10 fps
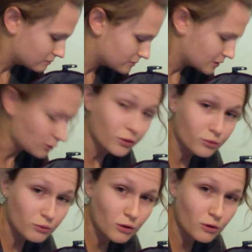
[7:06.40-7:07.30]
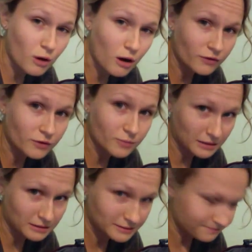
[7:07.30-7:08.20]
it'll throw off your
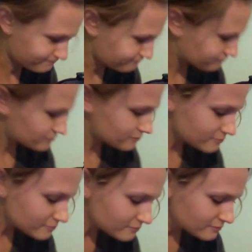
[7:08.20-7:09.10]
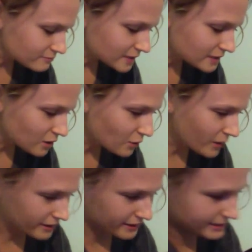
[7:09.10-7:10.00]
balance.
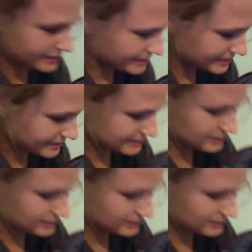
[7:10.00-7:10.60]
Okay, and